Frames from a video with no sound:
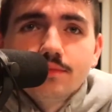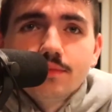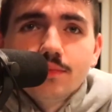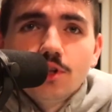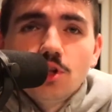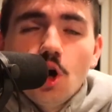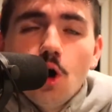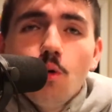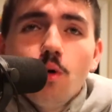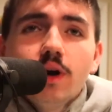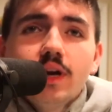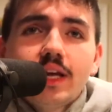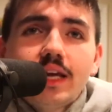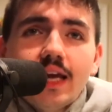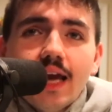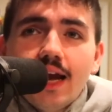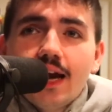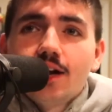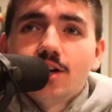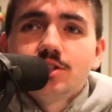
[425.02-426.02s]
one
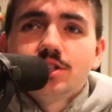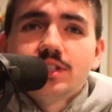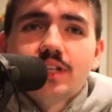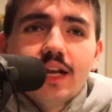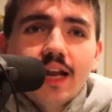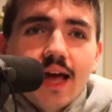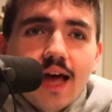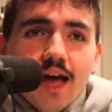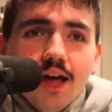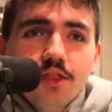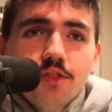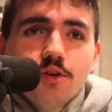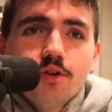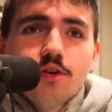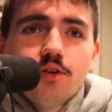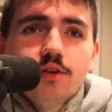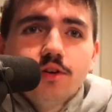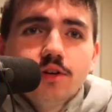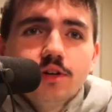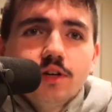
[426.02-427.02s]
cares that
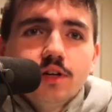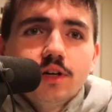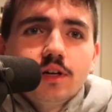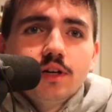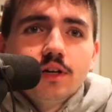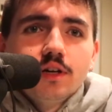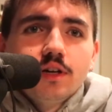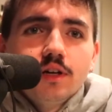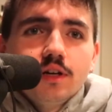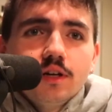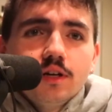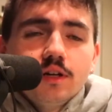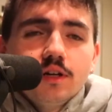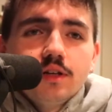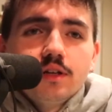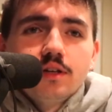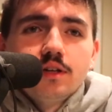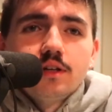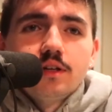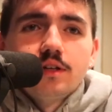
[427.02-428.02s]
Heather
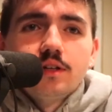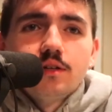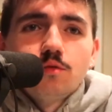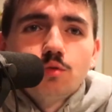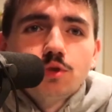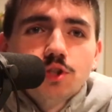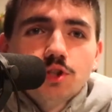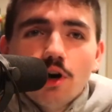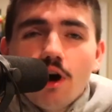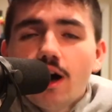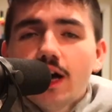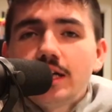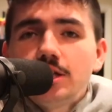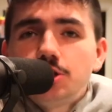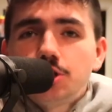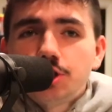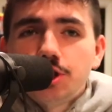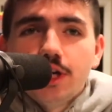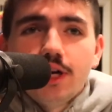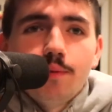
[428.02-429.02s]
was talking
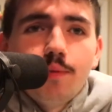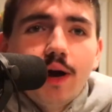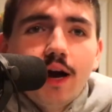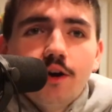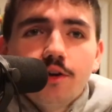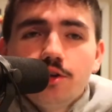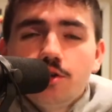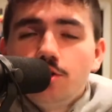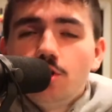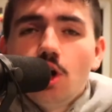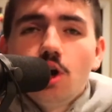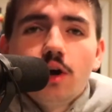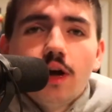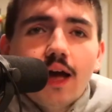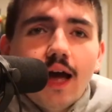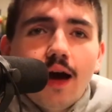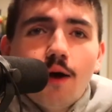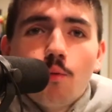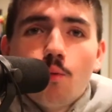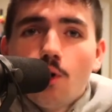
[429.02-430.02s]
shit about you
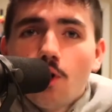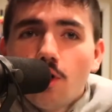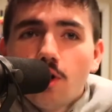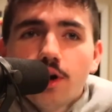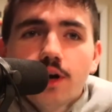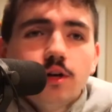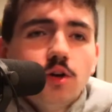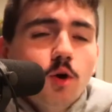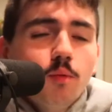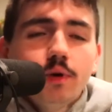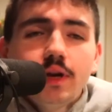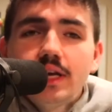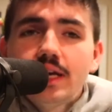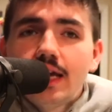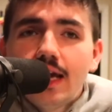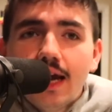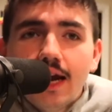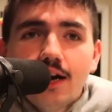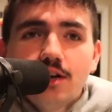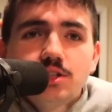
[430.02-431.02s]
at work. Nobody
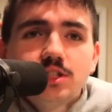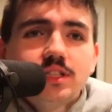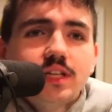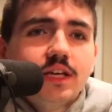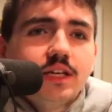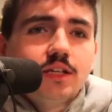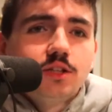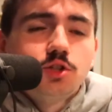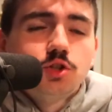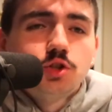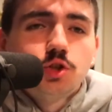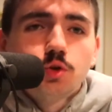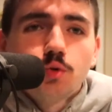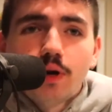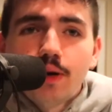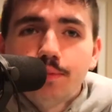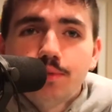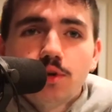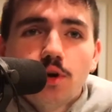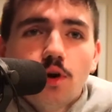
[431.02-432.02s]
cares that you
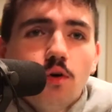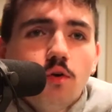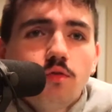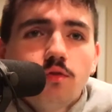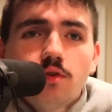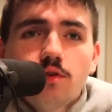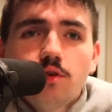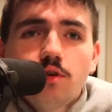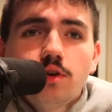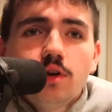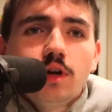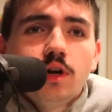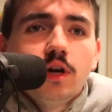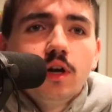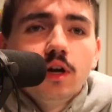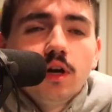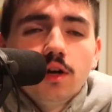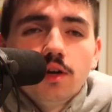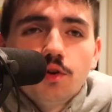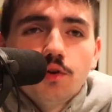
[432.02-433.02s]
tripped over
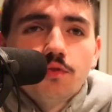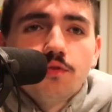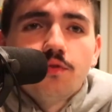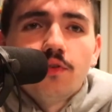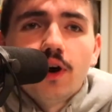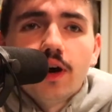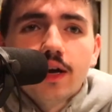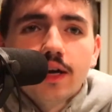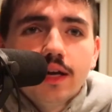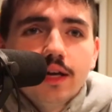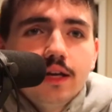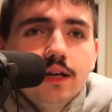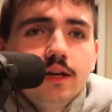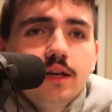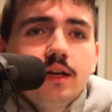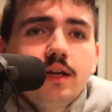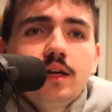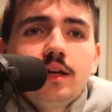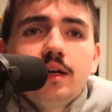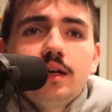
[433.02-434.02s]
your
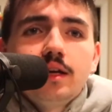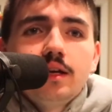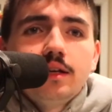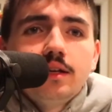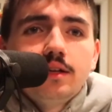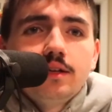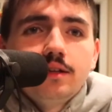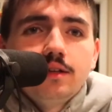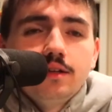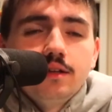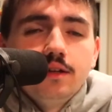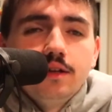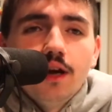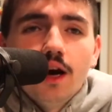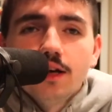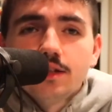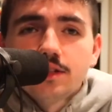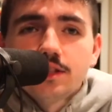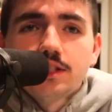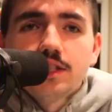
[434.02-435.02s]
fucking
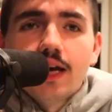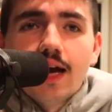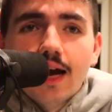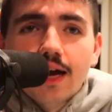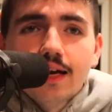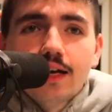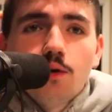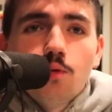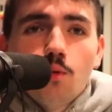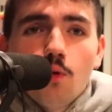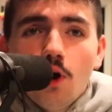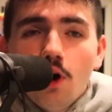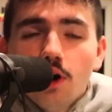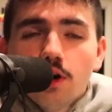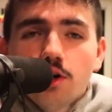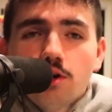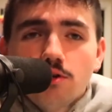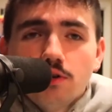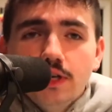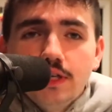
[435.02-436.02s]
nutsack at
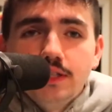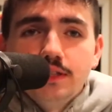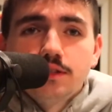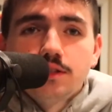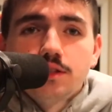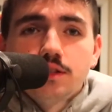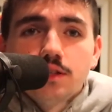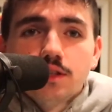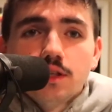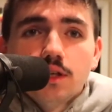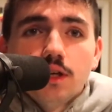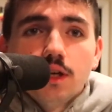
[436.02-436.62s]
Walgreens.